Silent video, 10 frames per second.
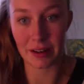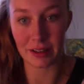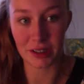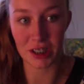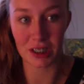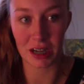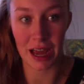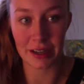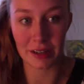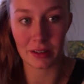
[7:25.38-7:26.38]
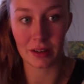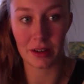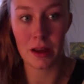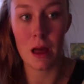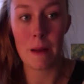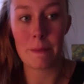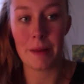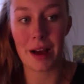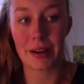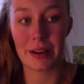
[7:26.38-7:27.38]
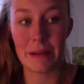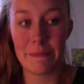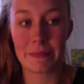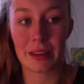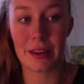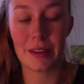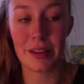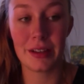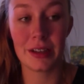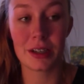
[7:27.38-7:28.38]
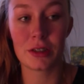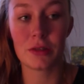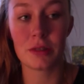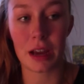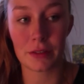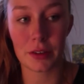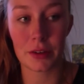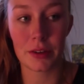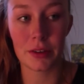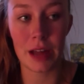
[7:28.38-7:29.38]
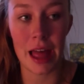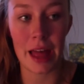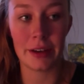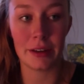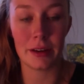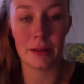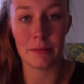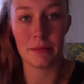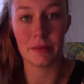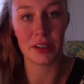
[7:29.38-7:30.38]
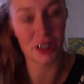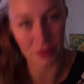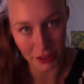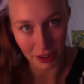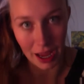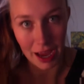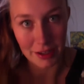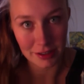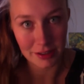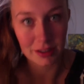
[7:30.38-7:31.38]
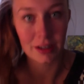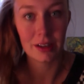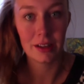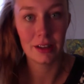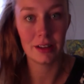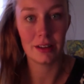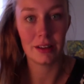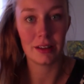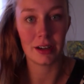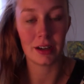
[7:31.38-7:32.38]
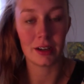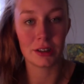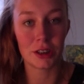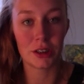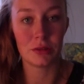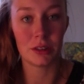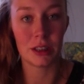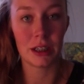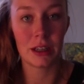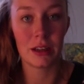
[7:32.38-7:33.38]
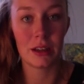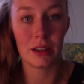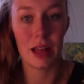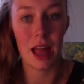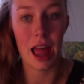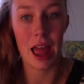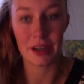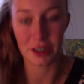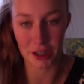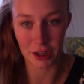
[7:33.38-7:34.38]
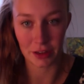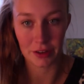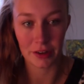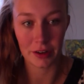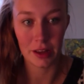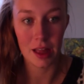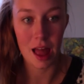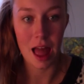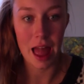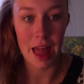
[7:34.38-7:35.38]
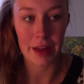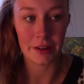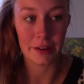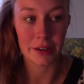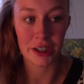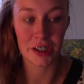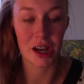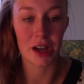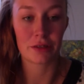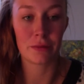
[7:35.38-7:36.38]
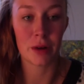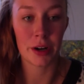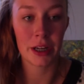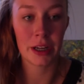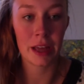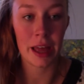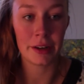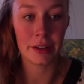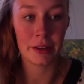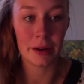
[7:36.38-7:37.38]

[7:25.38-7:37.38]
she's landed on, but then they shoot after her, and then she realizes they are shooting at each other, and she starts running, and